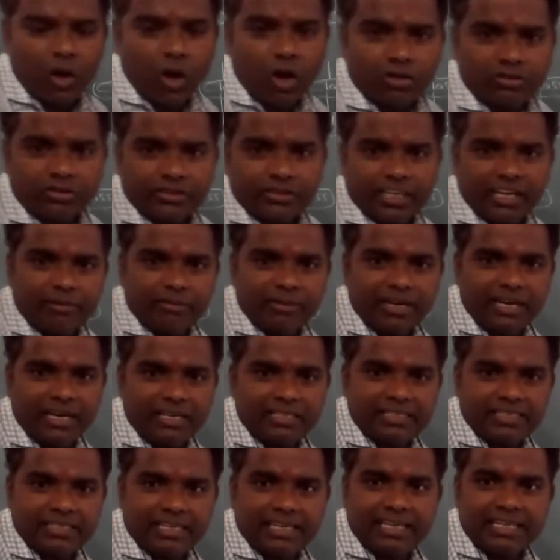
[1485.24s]
Of 10
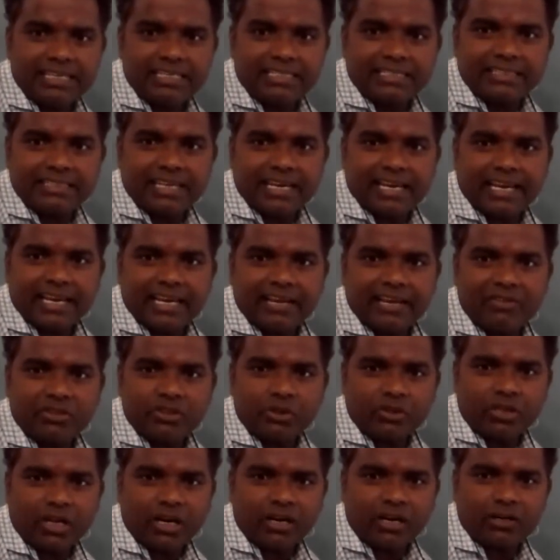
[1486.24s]
minutes is there. We
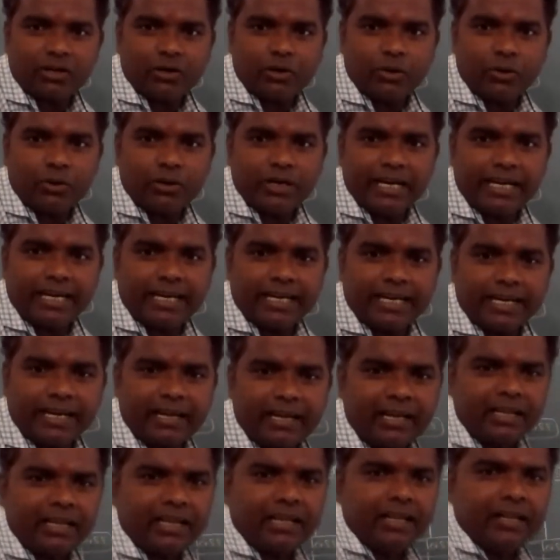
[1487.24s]
should conclude it.
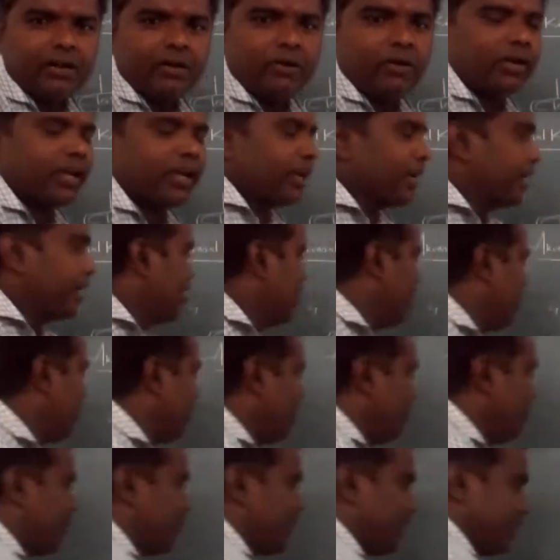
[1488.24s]
Okay.
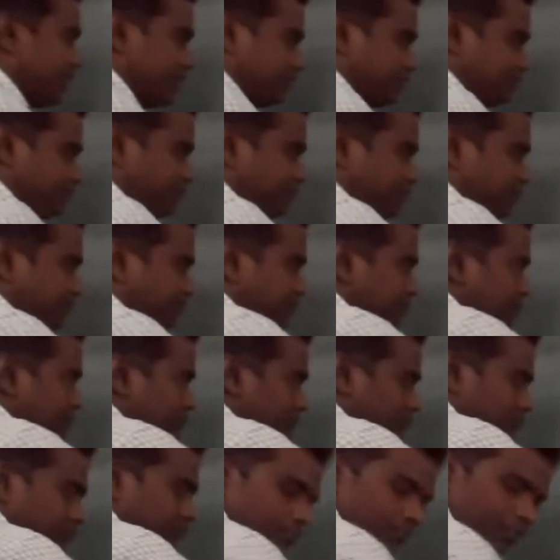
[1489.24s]
Order.
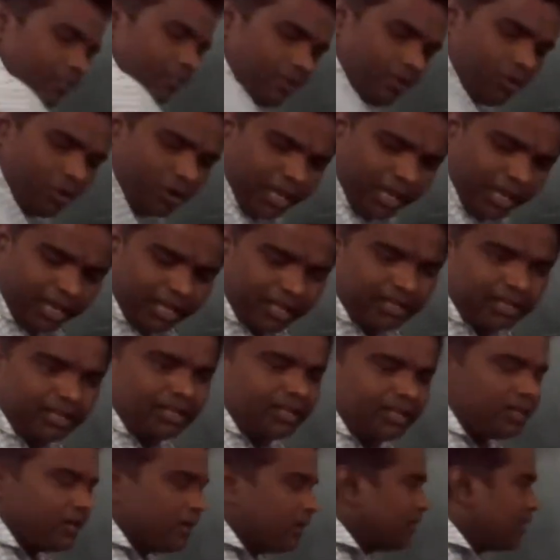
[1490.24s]

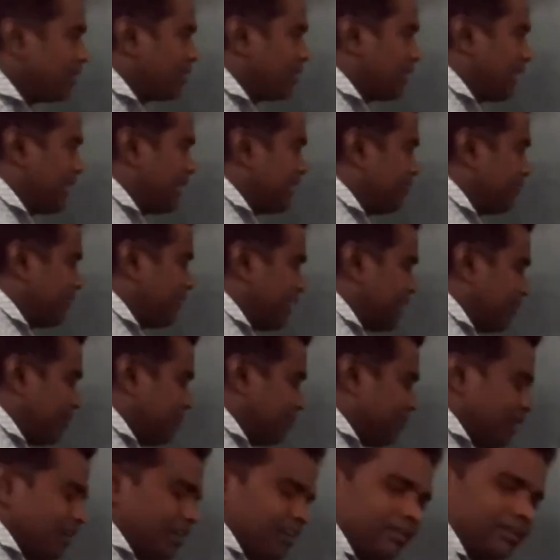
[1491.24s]
Okay. Right. What
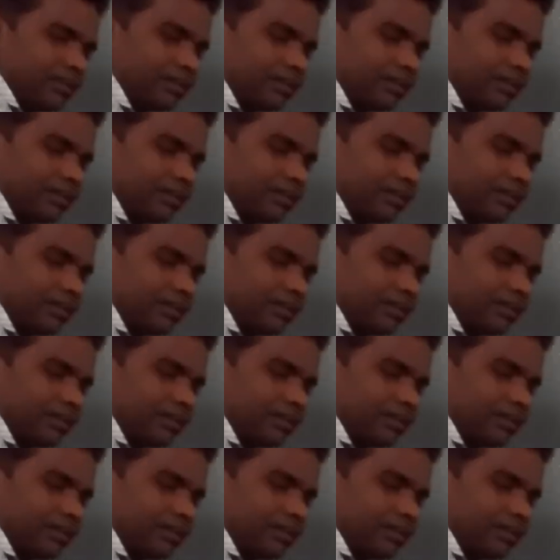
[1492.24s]
happened, ma?